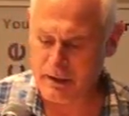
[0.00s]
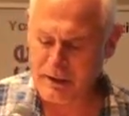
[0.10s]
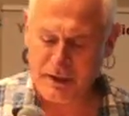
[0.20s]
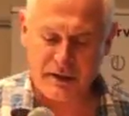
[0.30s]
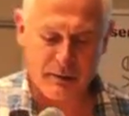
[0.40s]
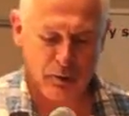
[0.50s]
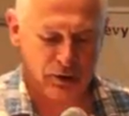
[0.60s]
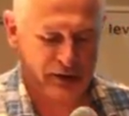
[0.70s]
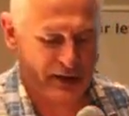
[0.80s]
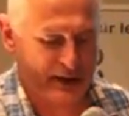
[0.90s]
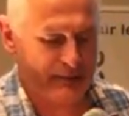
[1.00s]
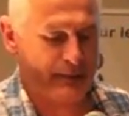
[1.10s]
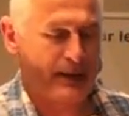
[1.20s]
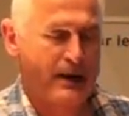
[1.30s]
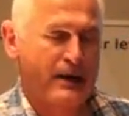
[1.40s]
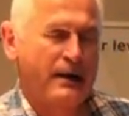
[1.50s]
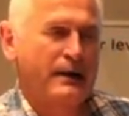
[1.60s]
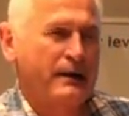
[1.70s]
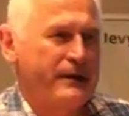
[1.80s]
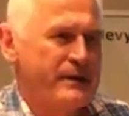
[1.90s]
and support system
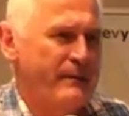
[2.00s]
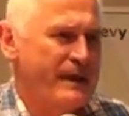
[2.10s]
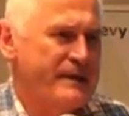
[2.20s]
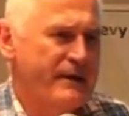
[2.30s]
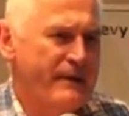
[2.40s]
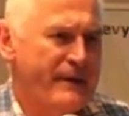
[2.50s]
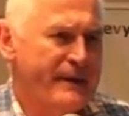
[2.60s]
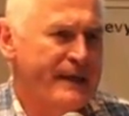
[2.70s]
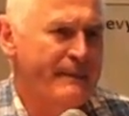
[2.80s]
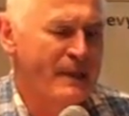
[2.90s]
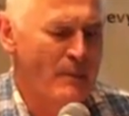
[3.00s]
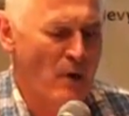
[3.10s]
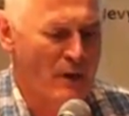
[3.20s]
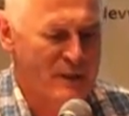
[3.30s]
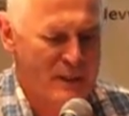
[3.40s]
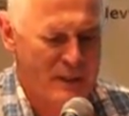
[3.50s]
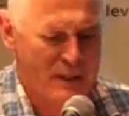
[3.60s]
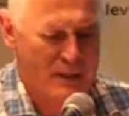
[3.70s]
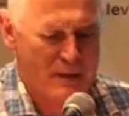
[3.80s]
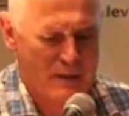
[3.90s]
is based on the
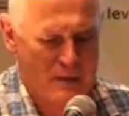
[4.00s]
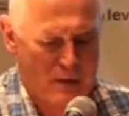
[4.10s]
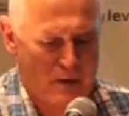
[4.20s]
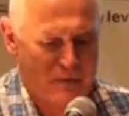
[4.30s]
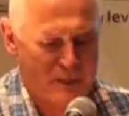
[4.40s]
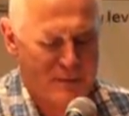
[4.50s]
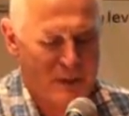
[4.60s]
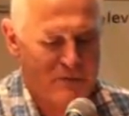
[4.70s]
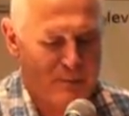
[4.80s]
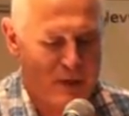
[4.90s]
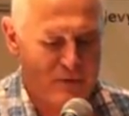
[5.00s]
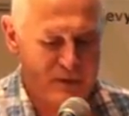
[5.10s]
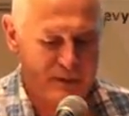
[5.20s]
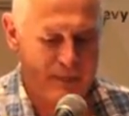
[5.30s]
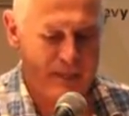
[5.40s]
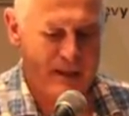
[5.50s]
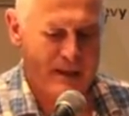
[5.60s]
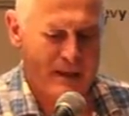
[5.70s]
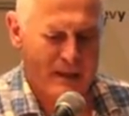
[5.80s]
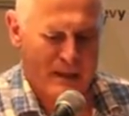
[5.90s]
epidemiology of the specific pathogen.
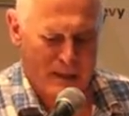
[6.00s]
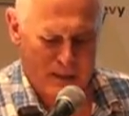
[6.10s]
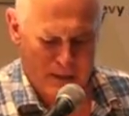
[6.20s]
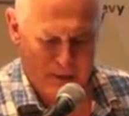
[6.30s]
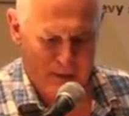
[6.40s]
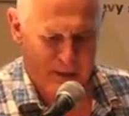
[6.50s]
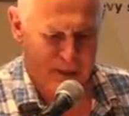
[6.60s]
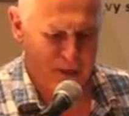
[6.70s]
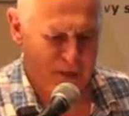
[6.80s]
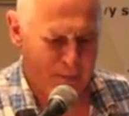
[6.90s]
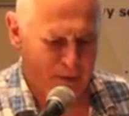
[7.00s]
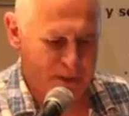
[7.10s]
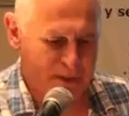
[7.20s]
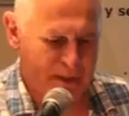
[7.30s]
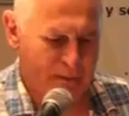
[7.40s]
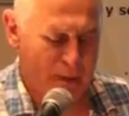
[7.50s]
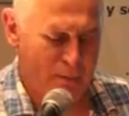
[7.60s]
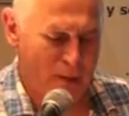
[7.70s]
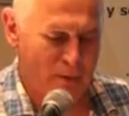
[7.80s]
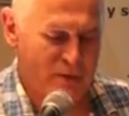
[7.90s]
In the case of apple
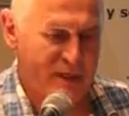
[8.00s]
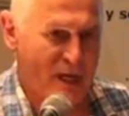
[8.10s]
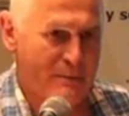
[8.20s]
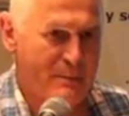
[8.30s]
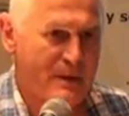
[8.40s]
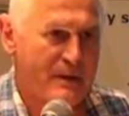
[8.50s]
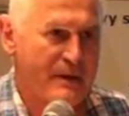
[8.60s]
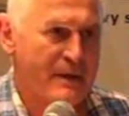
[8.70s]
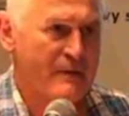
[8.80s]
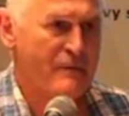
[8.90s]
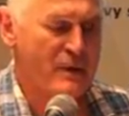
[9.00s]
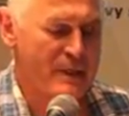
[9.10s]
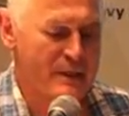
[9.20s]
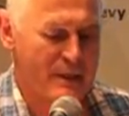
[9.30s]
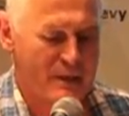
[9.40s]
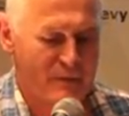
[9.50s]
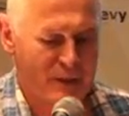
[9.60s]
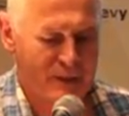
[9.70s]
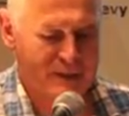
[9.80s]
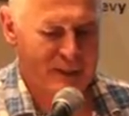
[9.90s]
scab, there are three
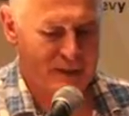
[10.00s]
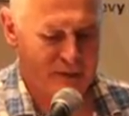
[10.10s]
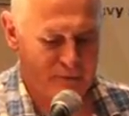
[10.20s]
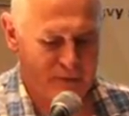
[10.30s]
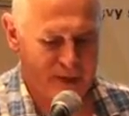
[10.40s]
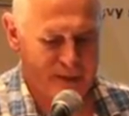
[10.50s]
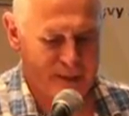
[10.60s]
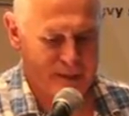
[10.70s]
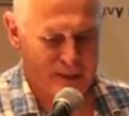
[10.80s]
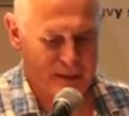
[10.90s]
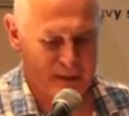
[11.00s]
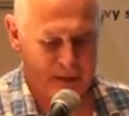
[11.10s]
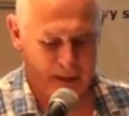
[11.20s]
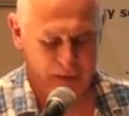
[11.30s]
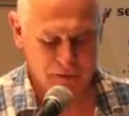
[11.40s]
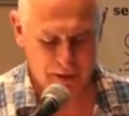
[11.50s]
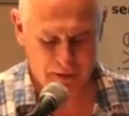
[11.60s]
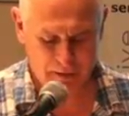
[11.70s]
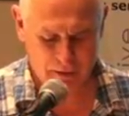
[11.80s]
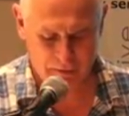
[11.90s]
very distinctive phases in the life
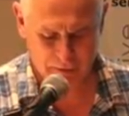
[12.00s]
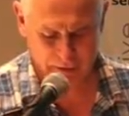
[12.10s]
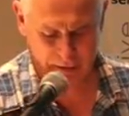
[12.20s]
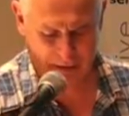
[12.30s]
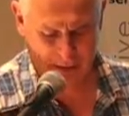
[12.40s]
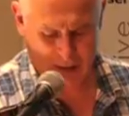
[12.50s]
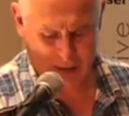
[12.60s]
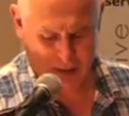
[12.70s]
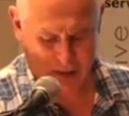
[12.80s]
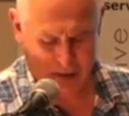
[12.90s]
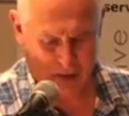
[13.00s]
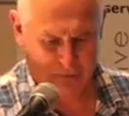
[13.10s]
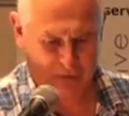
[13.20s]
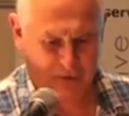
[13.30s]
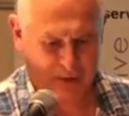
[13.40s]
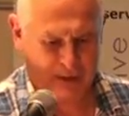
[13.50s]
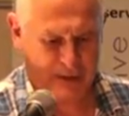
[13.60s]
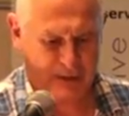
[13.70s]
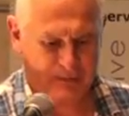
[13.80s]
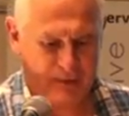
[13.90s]
cycle of the fungus.